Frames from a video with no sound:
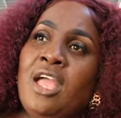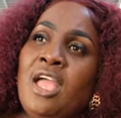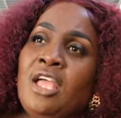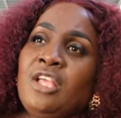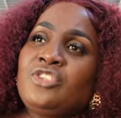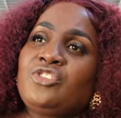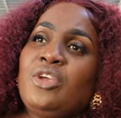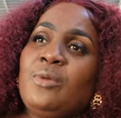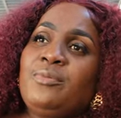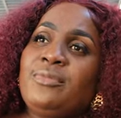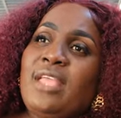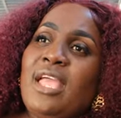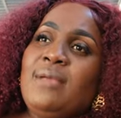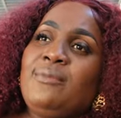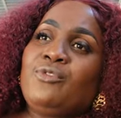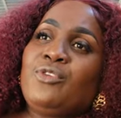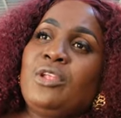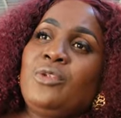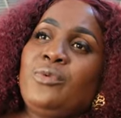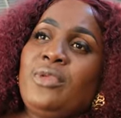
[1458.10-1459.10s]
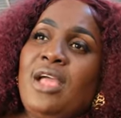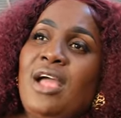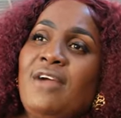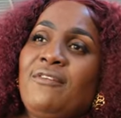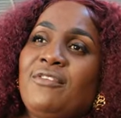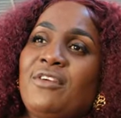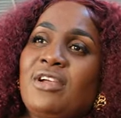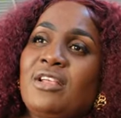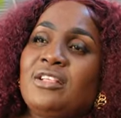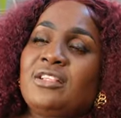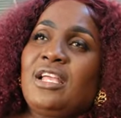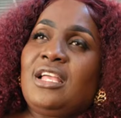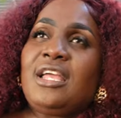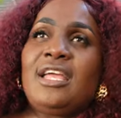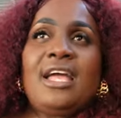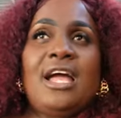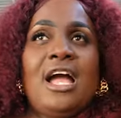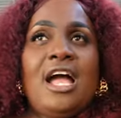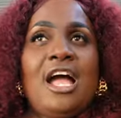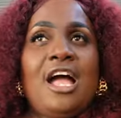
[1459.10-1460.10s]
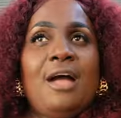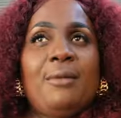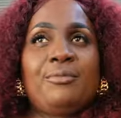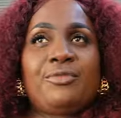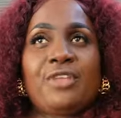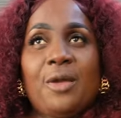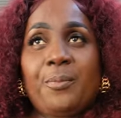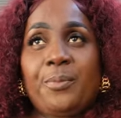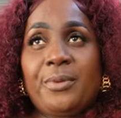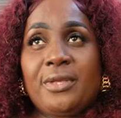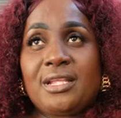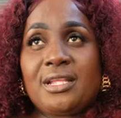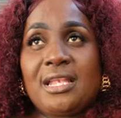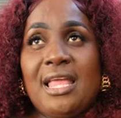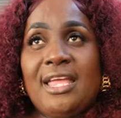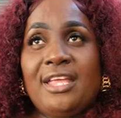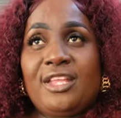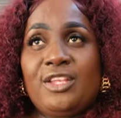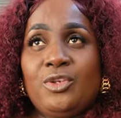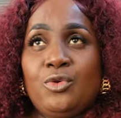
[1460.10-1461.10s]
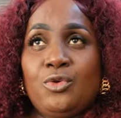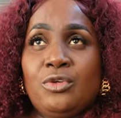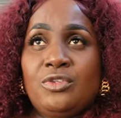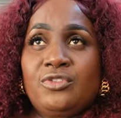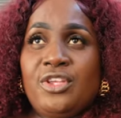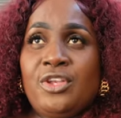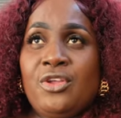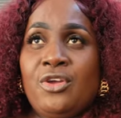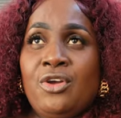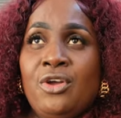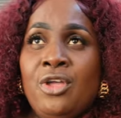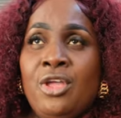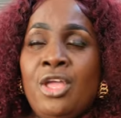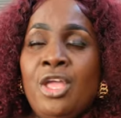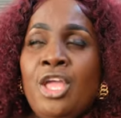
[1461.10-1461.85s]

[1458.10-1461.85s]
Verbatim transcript: Sometimes when we have um, topic like those, you know,